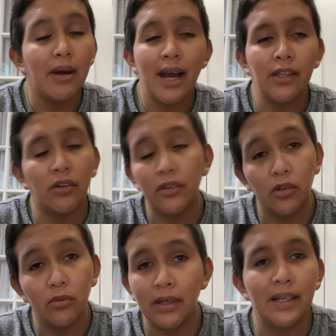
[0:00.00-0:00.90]
I don't know
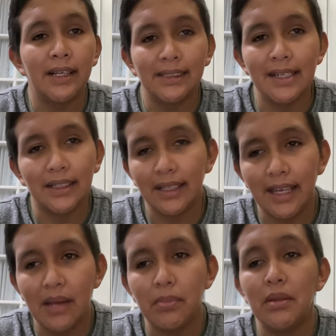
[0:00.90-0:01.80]
what exactly
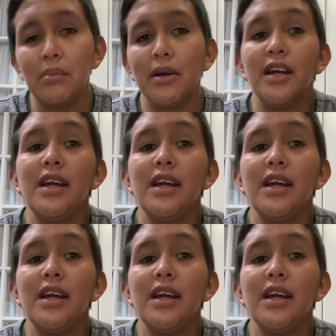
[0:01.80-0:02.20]
happened, but